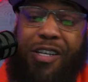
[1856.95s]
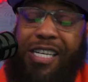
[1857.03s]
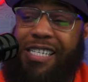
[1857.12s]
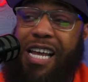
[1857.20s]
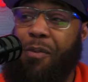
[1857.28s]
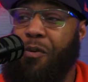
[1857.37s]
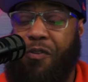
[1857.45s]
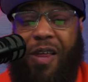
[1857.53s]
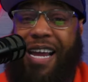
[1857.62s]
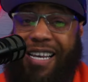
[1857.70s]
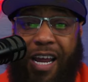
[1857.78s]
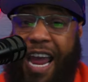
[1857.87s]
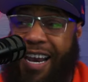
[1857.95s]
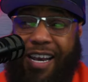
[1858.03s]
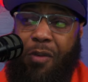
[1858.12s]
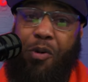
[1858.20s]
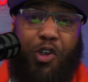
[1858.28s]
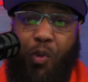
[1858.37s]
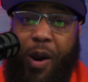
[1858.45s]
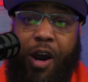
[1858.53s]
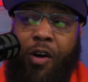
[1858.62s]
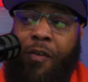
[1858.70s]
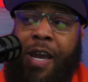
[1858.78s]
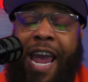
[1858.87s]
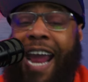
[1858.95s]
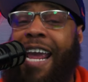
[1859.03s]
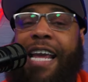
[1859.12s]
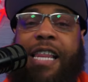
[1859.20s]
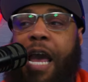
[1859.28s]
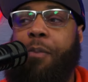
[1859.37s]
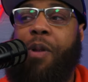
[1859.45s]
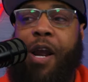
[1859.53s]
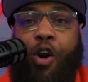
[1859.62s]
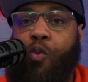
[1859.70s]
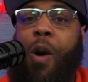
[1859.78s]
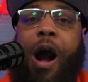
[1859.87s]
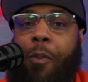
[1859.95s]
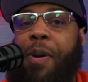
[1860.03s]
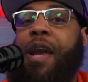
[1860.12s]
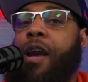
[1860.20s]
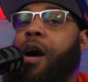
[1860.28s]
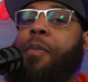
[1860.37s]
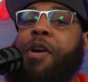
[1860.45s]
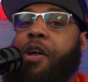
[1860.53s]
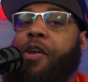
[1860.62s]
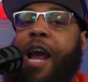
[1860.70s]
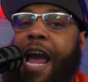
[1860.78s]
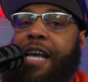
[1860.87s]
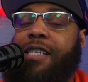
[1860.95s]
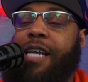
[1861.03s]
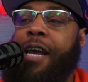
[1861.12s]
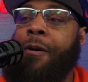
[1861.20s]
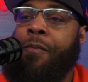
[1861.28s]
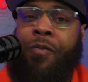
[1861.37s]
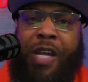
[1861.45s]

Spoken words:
to example, for like at number 12 and get that player while picking up another asset,